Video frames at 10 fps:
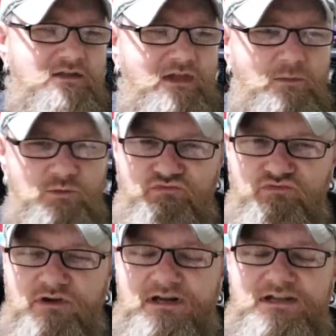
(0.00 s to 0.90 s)
That was
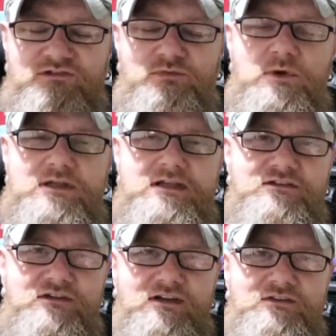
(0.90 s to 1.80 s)
really sweet.
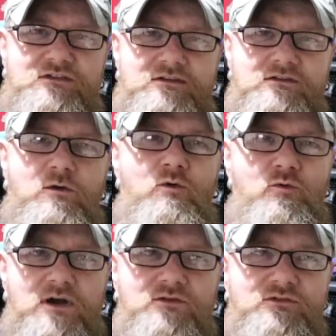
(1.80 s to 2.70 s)
It tasted
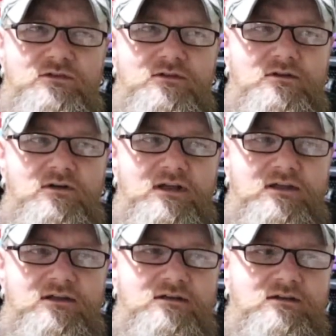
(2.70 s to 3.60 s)
almost
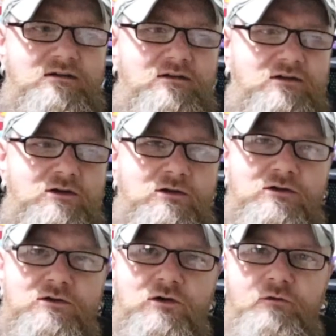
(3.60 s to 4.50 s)
like
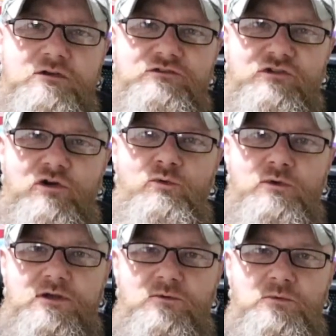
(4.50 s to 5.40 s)
orange
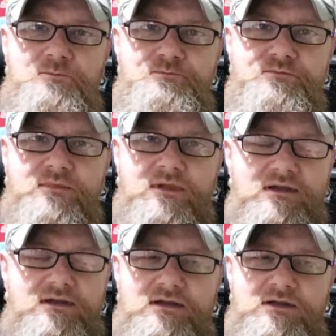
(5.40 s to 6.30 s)
cordial,
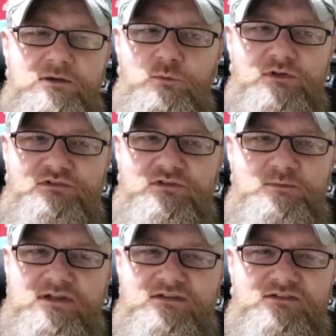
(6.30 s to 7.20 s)
which to
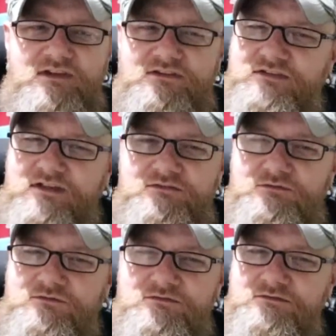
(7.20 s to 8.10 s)
me says they've
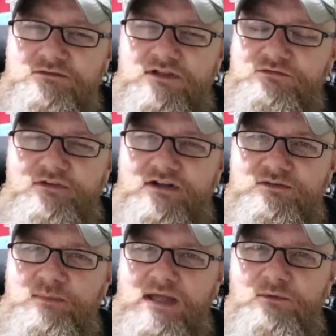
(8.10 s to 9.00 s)

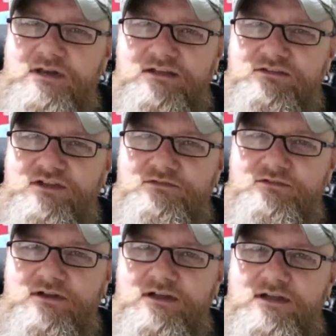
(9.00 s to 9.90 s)
fucked about with that
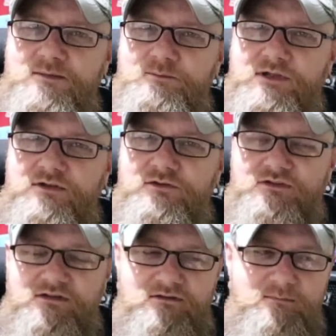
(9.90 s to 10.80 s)
stuff,
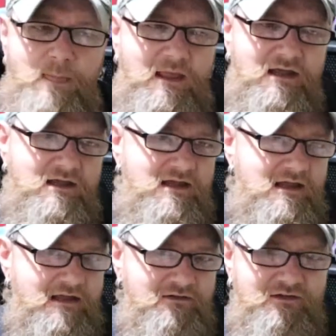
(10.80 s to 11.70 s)
because
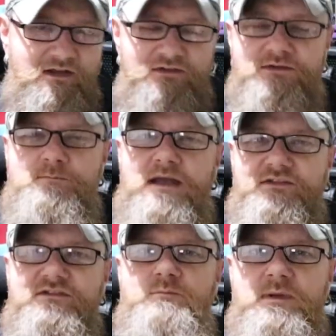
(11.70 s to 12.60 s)
it's a
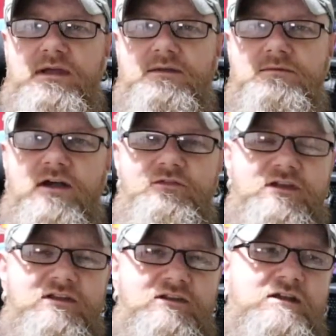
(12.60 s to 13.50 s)
massive beer.
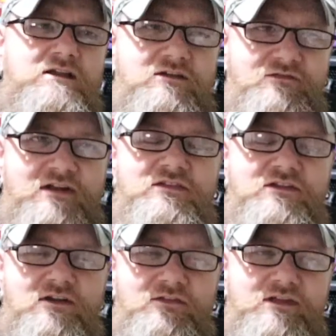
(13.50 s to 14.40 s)
If
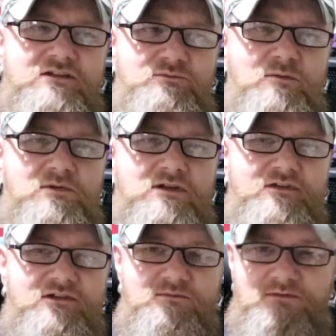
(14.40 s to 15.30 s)
anything, I think it's probably a
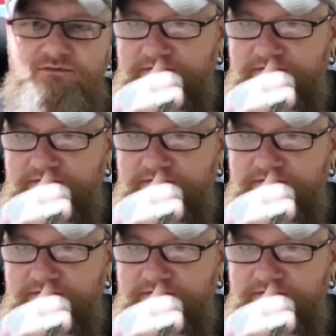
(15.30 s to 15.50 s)
victim of